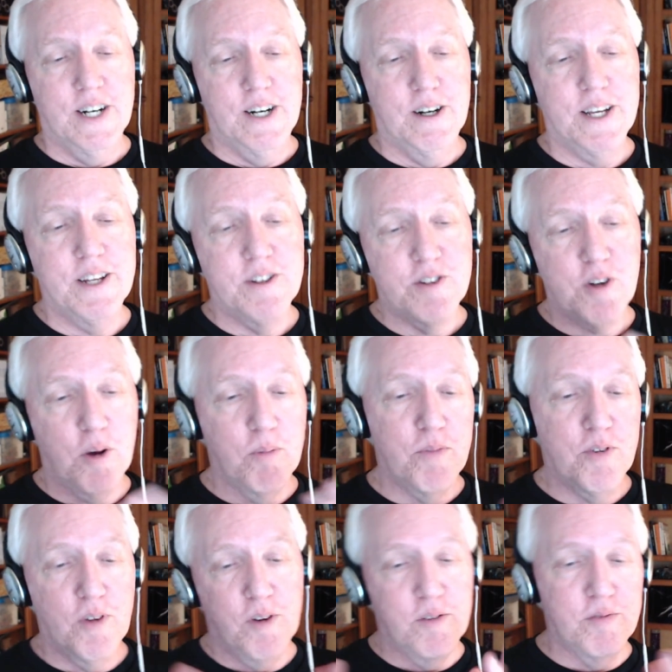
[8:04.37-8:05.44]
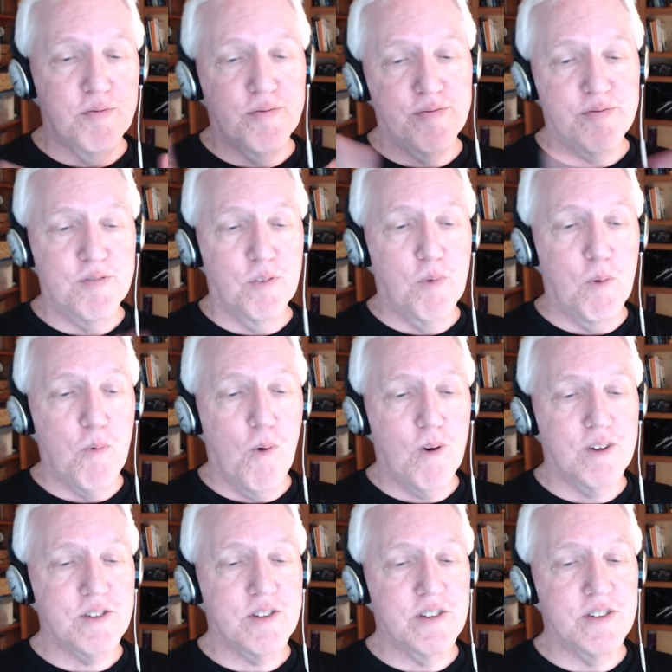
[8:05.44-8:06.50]
in terms of
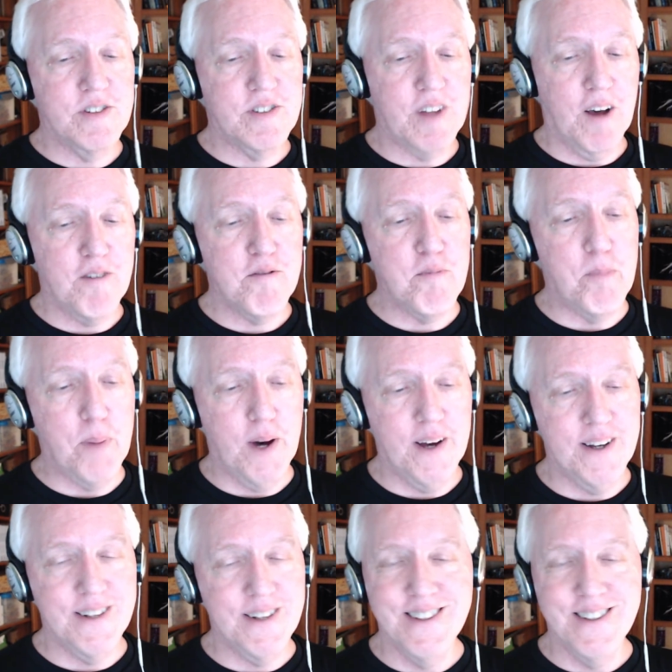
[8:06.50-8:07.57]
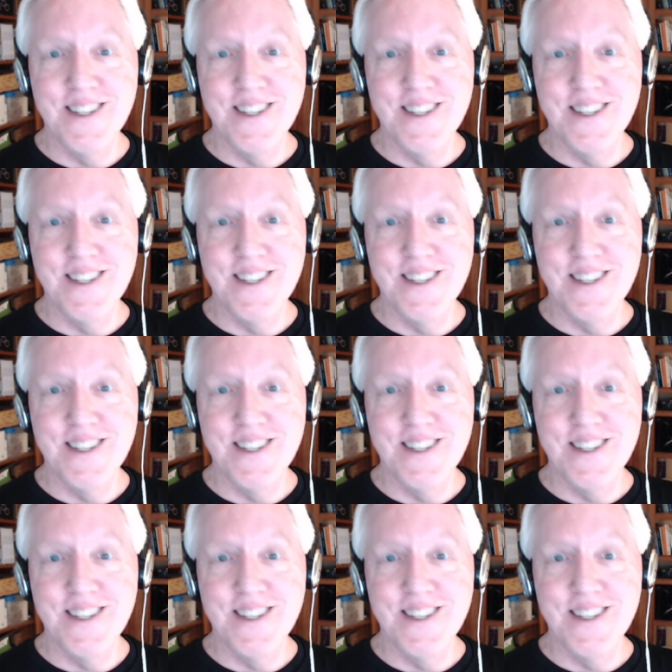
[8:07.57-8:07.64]
rewards and stuff, but